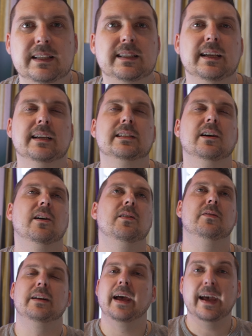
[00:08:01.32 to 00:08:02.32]

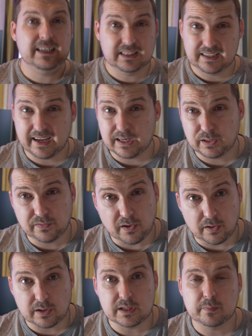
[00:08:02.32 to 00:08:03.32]
600 edge-to-edge
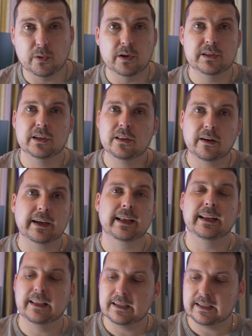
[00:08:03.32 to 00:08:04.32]
focus points. You're not
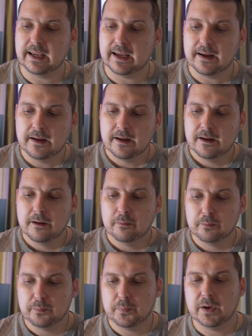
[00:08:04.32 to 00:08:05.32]
getting this here,
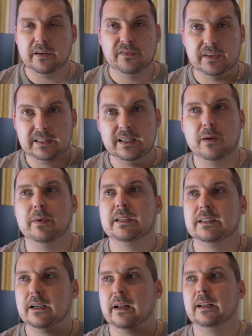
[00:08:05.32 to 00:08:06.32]
but for someone
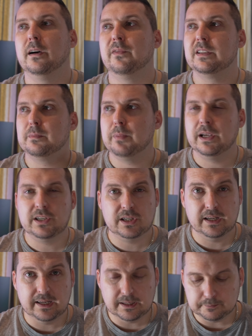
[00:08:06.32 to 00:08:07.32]
starting off,
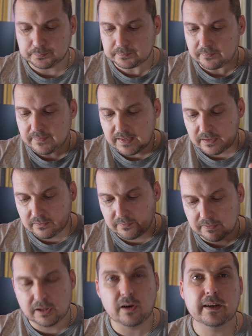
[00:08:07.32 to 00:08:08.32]
especially in
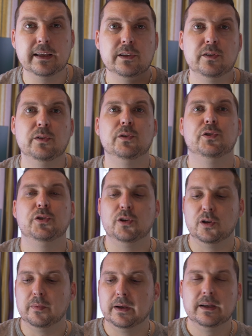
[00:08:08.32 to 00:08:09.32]
vlogging,
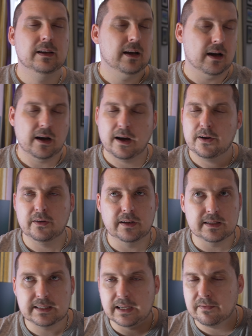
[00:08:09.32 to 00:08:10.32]
YouTube,
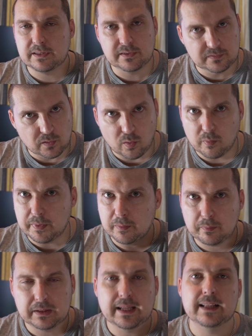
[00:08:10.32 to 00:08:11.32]
174 will be
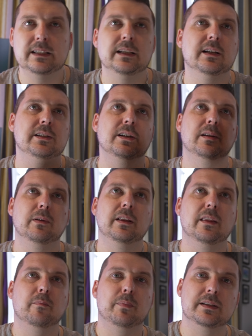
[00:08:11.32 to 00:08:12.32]
plenty, because you're going to
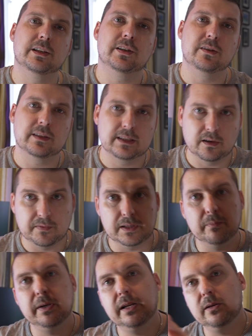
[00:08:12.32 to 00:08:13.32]
either position yourself in the
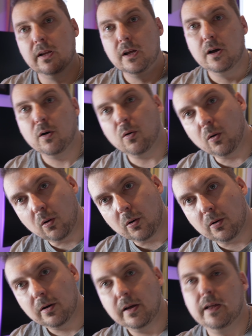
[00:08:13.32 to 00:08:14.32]
middle
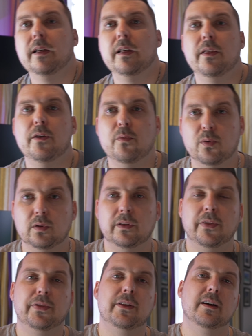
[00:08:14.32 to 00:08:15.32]
or the rule
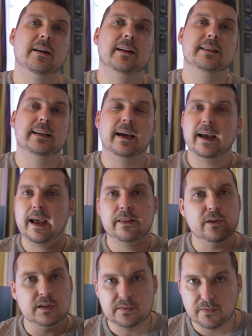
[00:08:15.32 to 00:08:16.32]
of thirds, and
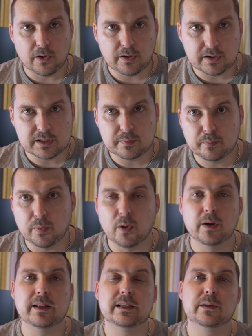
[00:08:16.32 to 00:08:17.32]
those focus
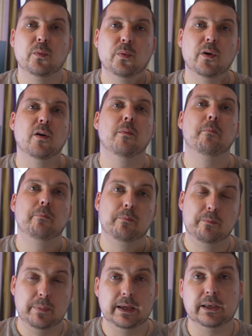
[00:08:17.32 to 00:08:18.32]
points will
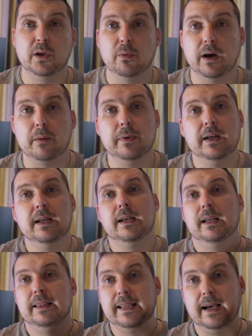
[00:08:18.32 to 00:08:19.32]
pick you up.
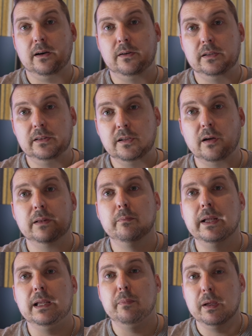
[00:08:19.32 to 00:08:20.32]
Now, not
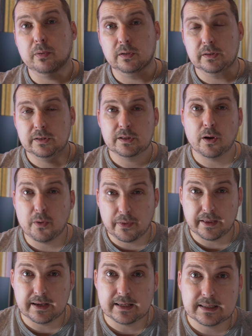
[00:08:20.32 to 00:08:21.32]
many people know
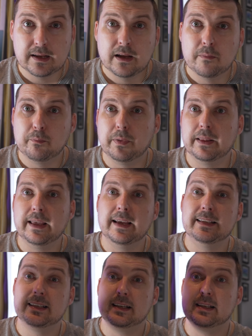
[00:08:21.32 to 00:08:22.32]
this, but the
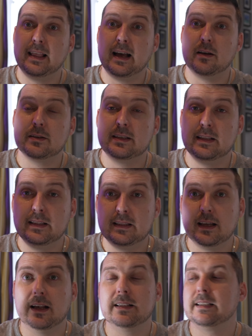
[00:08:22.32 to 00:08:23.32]
a6000
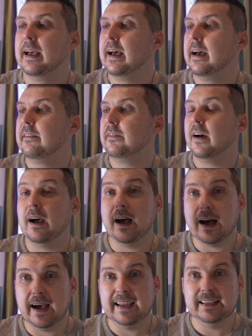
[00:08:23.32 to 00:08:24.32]
does have
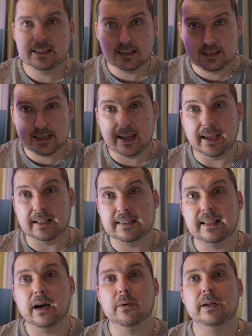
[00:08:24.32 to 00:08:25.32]
eye detect.
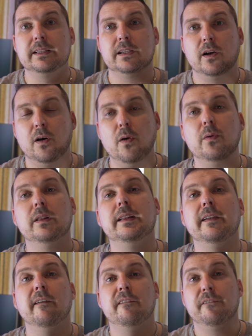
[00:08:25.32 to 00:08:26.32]
Now it's
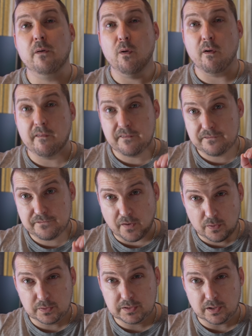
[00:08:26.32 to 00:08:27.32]
only for
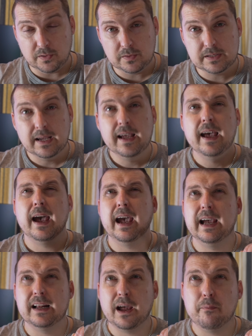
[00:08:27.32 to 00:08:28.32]
photos,
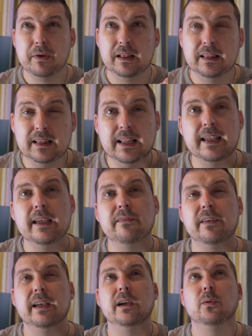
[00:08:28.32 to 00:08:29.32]
and I believe
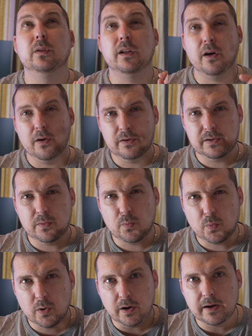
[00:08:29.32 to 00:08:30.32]
it will only
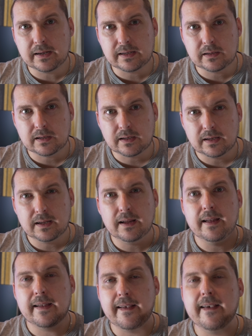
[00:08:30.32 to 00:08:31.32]
work
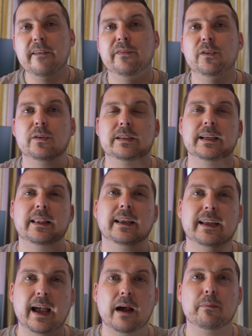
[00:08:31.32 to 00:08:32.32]
if you set the
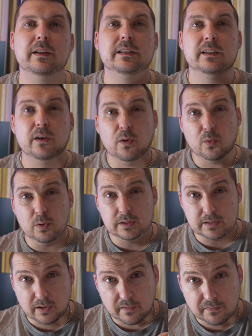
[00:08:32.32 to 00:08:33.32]
camera to
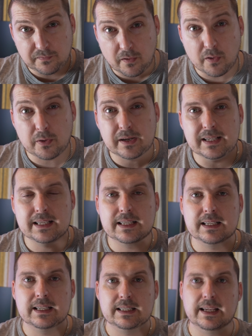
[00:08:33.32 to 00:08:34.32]
autofocus
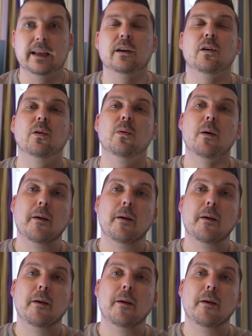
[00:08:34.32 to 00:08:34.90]
single.